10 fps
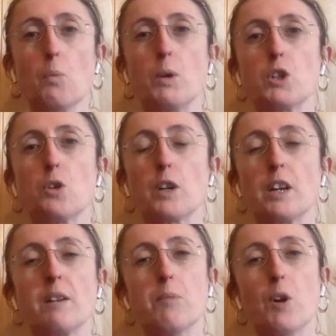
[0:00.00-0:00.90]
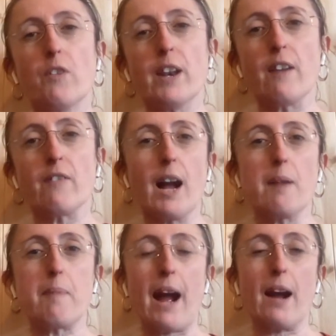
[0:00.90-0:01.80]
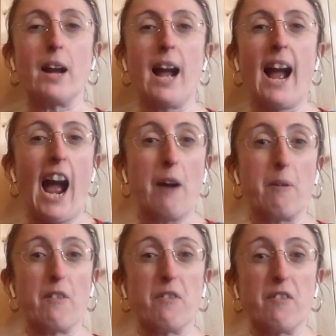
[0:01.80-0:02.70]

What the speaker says: We're talking more than ever about how it